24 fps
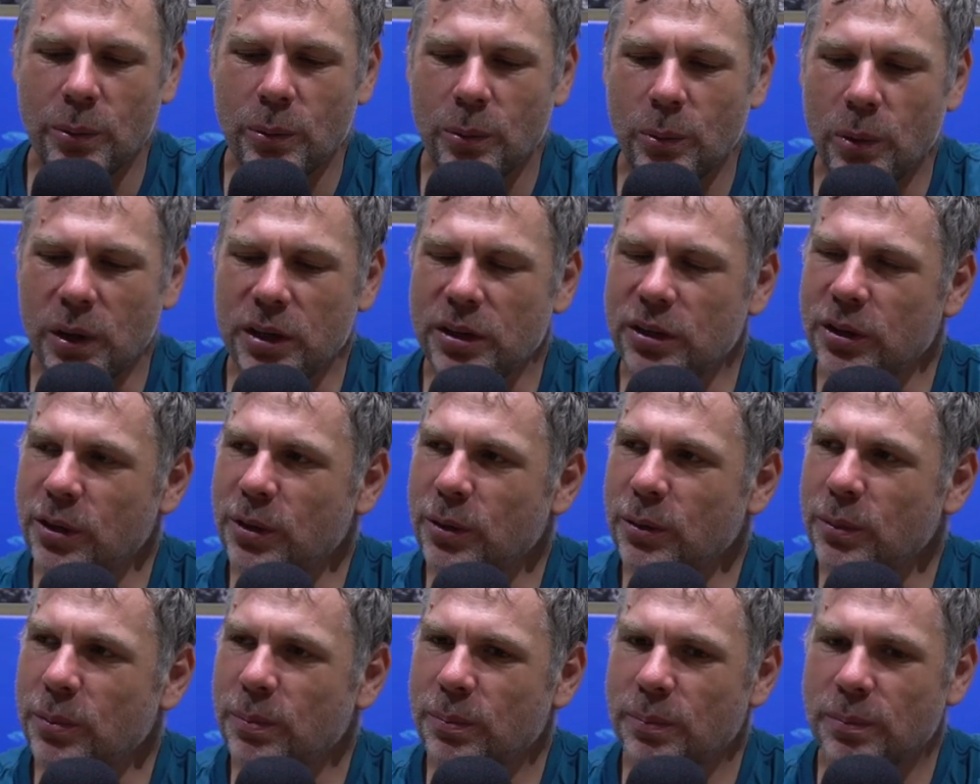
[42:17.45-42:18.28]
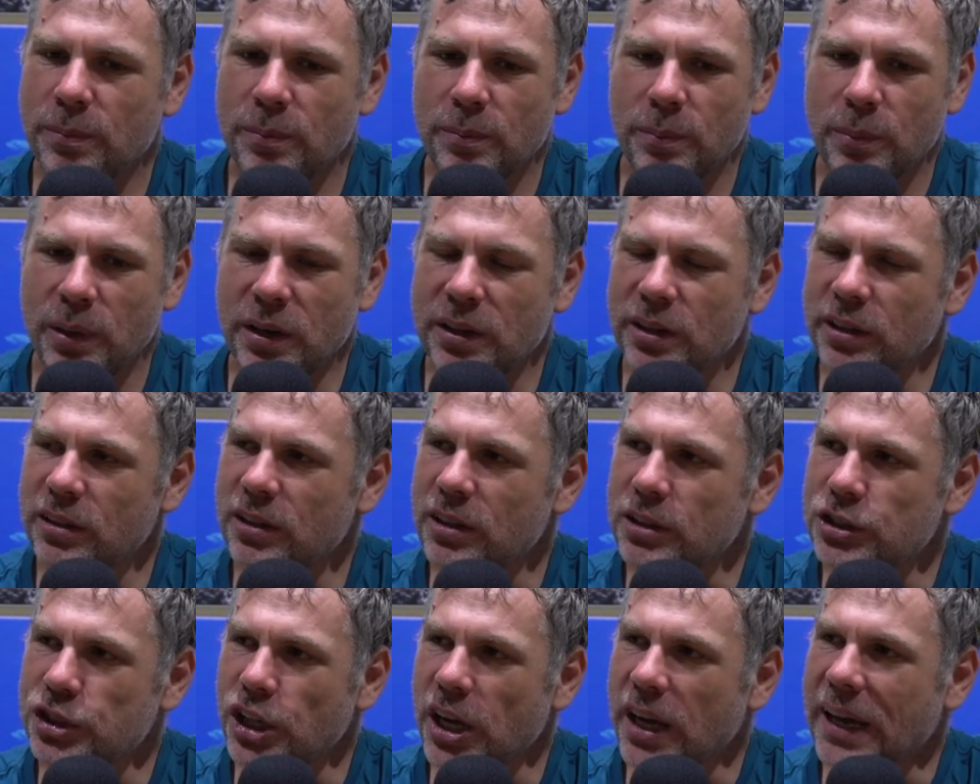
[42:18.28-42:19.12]
when you when you're
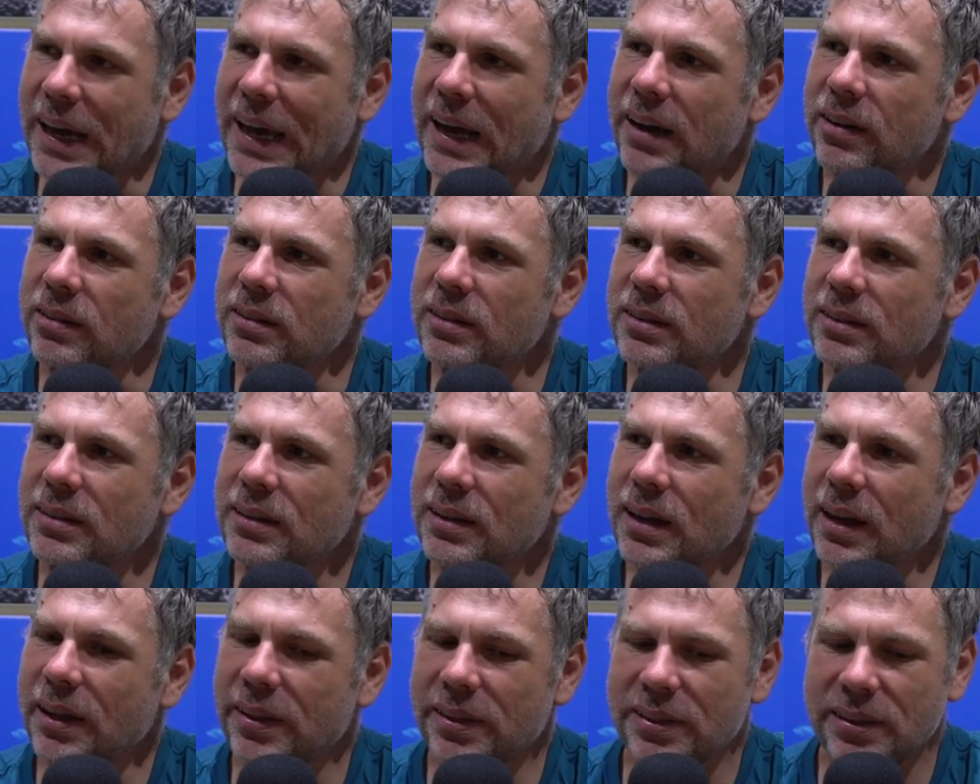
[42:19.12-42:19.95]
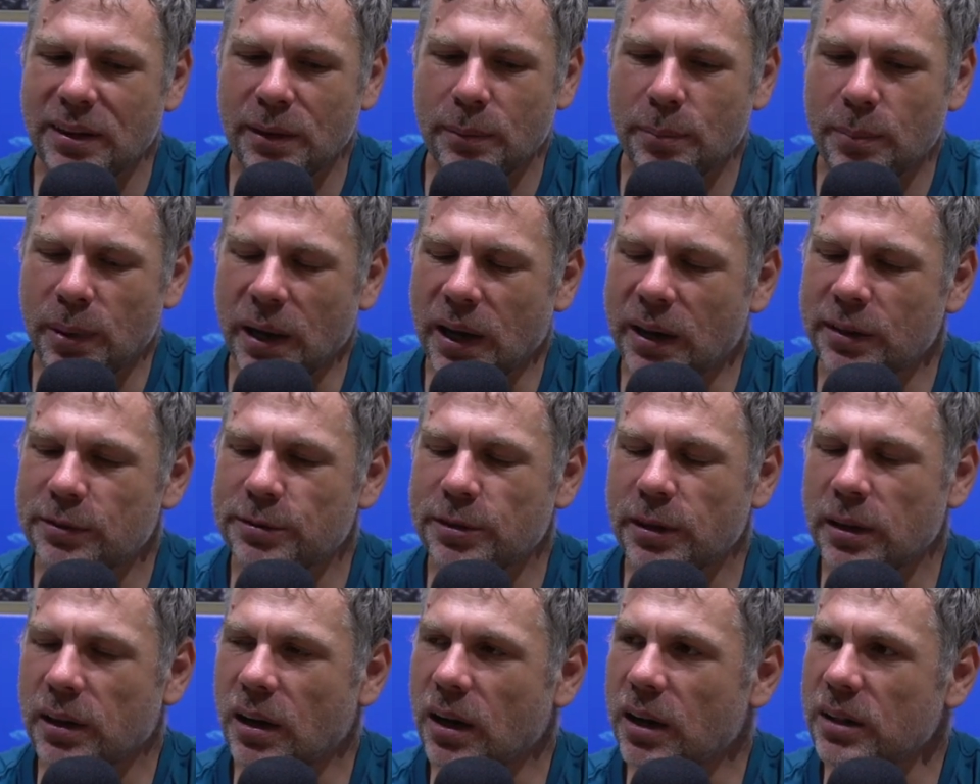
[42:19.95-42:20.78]
at checkout and you're paying
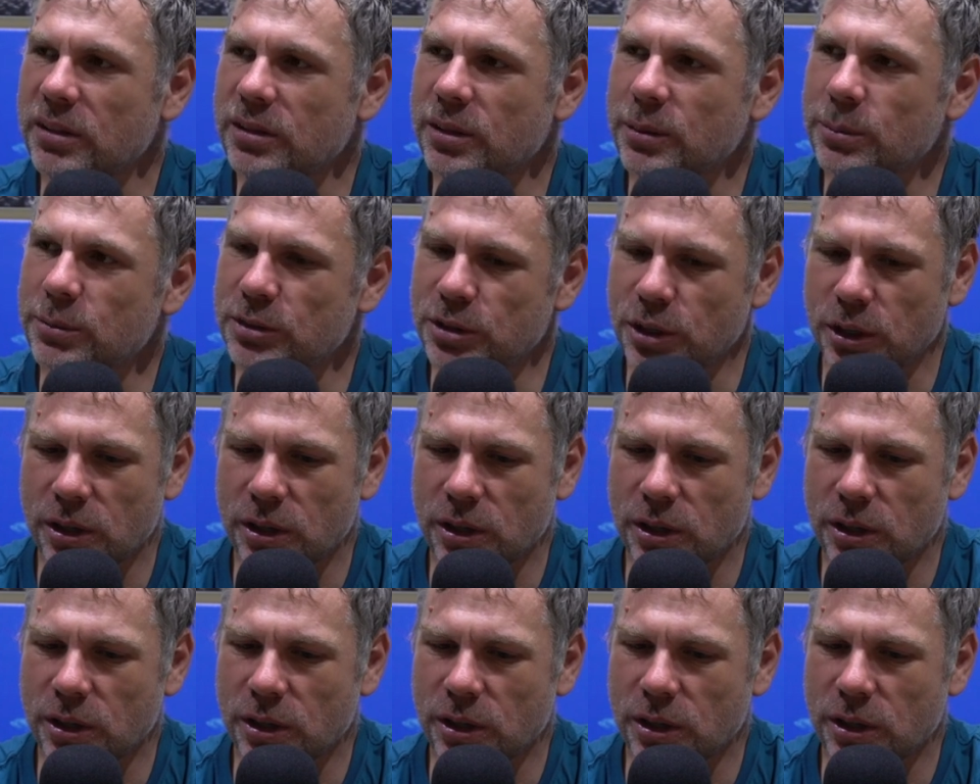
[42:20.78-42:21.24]
for your items,